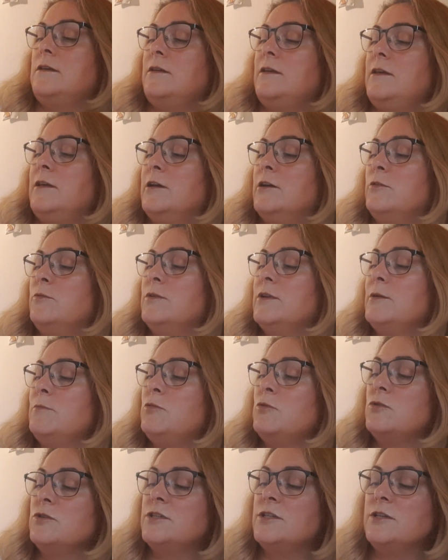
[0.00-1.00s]
Yeah, when I
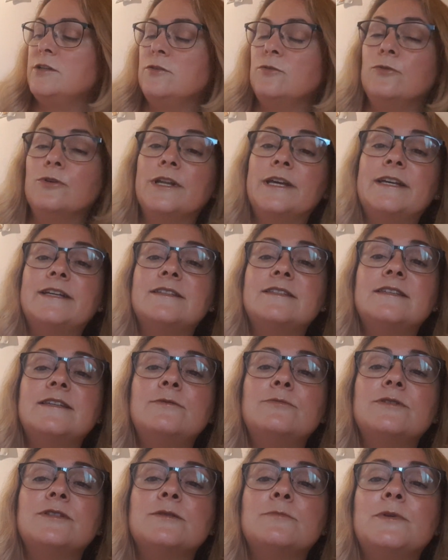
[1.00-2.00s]
bought it, all I could see
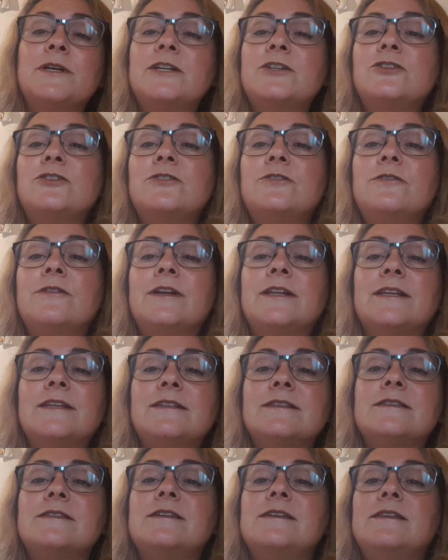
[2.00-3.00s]
was the picture. I
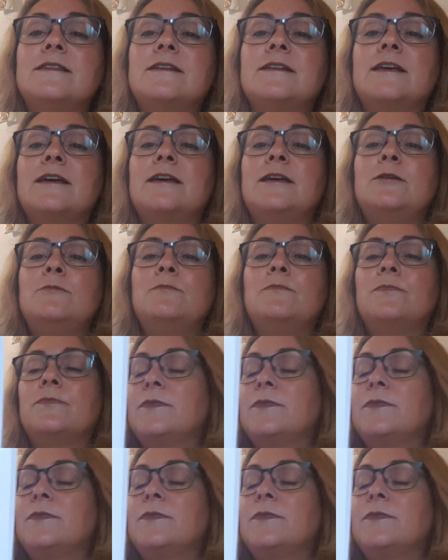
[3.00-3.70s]
didn't see the name.